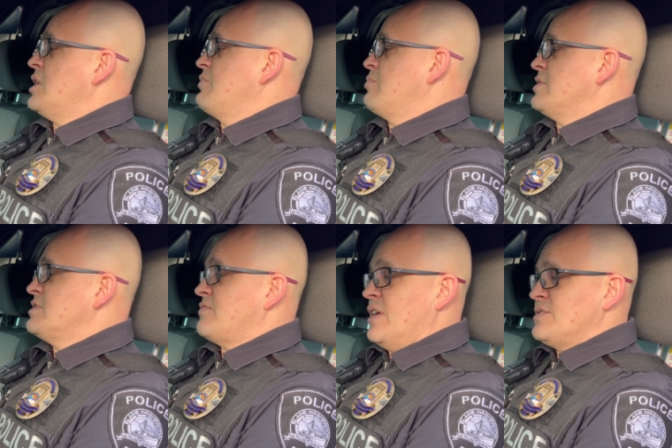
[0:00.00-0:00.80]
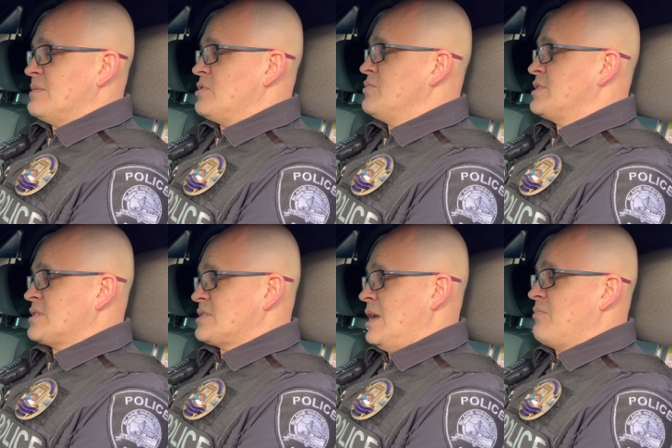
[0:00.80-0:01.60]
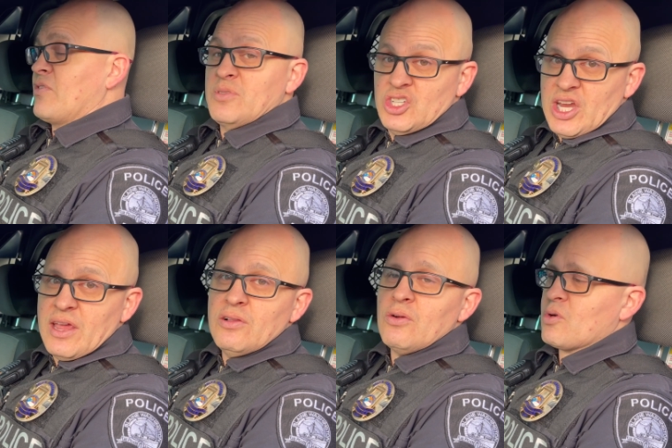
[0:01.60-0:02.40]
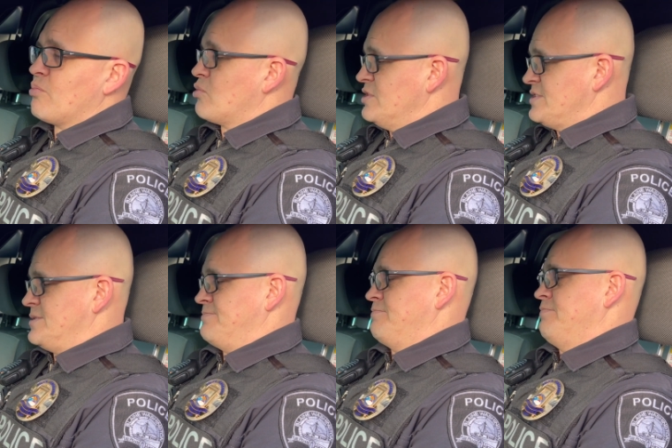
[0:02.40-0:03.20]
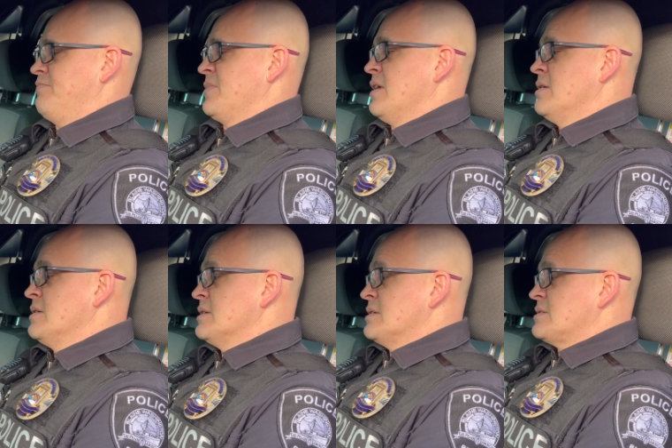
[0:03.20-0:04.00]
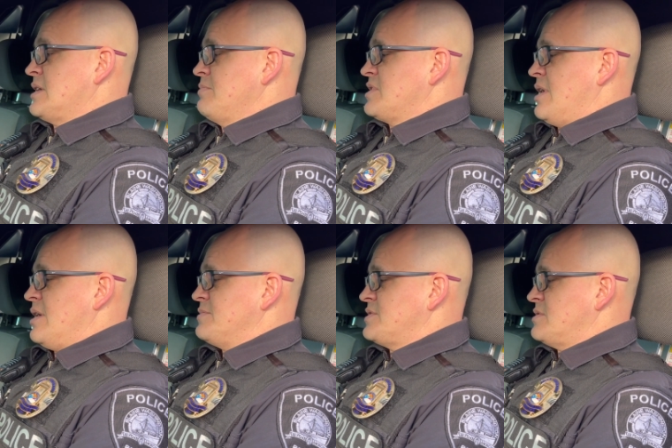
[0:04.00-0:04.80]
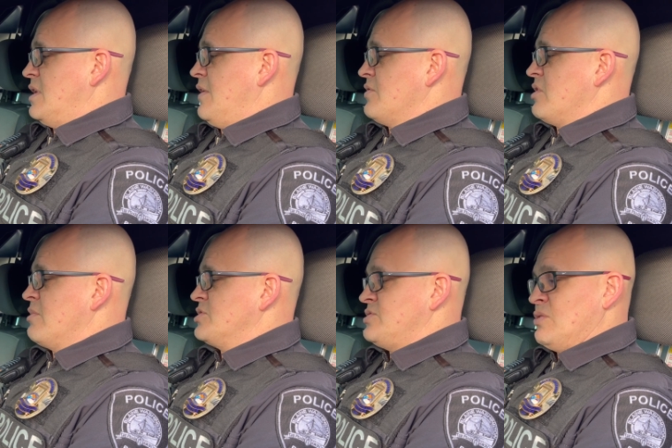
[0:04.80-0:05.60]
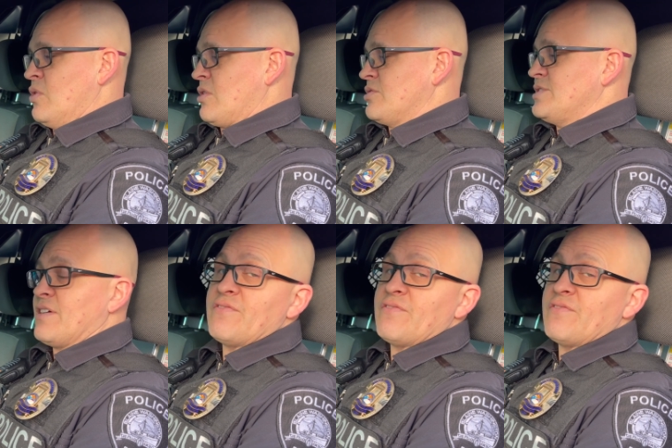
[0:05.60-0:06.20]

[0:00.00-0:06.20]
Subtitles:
help the police find someone who has escaped from jail or prison. Sometimes other emergency workers like